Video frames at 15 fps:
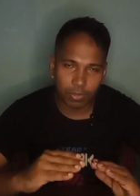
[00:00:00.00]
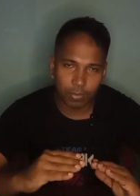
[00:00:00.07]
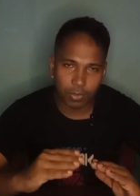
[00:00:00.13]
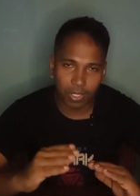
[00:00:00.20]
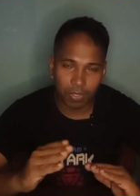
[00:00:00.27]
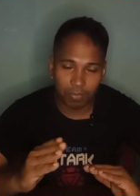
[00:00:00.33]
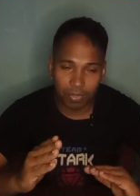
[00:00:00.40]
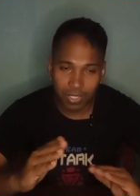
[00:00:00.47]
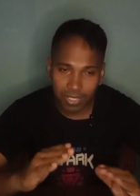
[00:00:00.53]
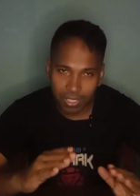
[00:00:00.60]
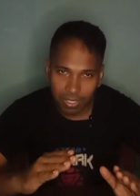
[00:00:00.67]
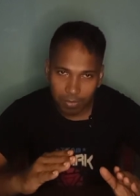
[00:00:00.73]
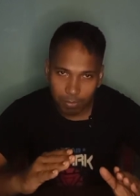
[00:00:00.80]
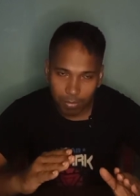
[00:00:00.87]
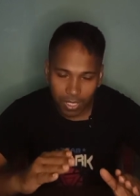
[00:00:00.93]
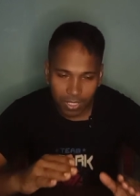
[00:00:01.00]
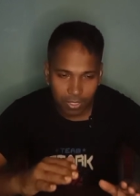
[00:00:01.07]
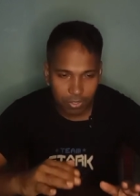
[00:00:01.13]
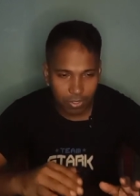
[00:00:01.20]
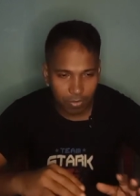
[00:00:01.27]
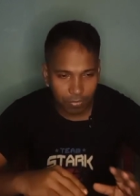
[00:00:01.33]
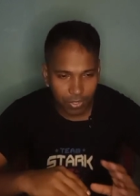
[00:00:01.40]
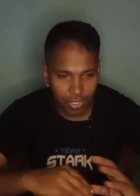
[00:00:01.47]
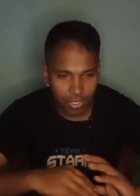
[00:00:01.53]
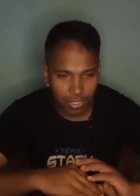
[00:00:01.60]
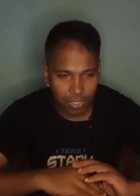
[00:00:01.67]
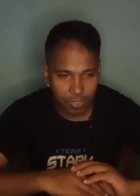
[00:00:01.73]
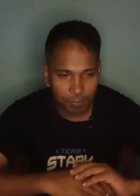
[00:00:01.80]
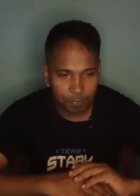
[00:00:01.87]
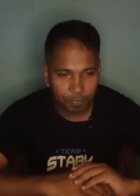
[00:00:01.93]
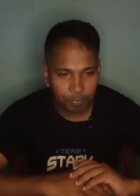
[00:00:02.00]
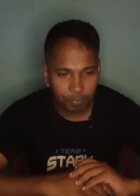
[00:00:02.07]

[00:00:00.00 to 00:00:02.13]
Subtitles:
we can fix it by the subsetting.